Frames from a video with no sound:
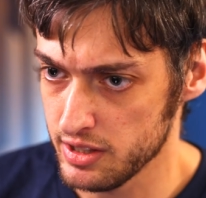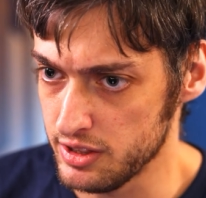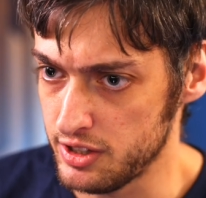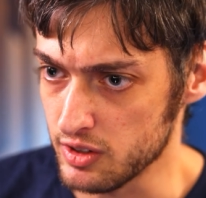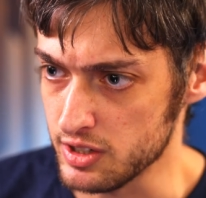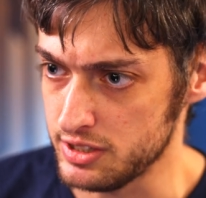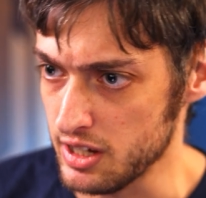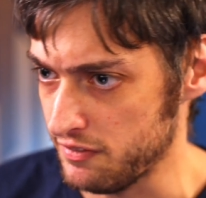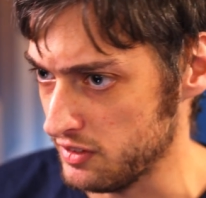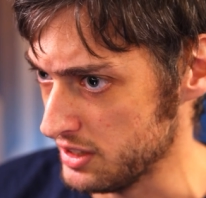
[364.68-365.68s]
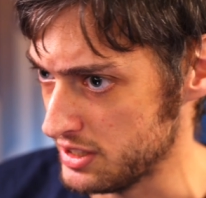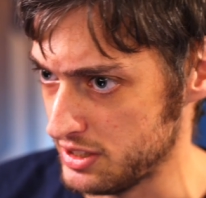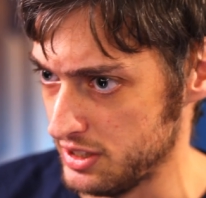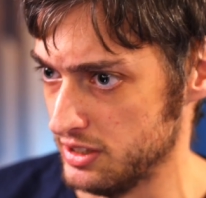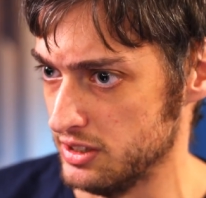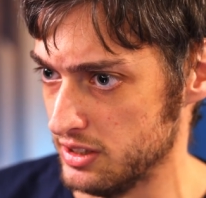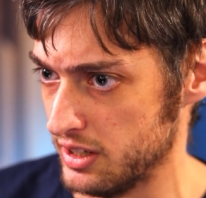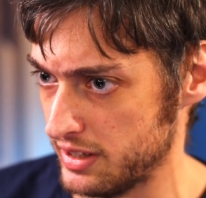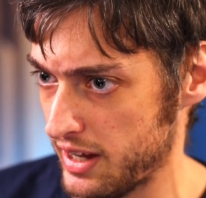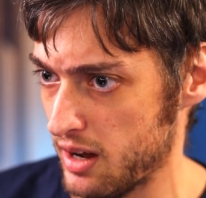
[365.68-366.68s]
there is definitely still
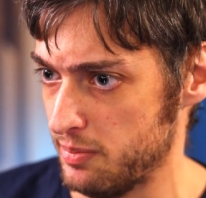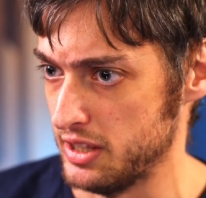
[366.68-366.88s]
a gap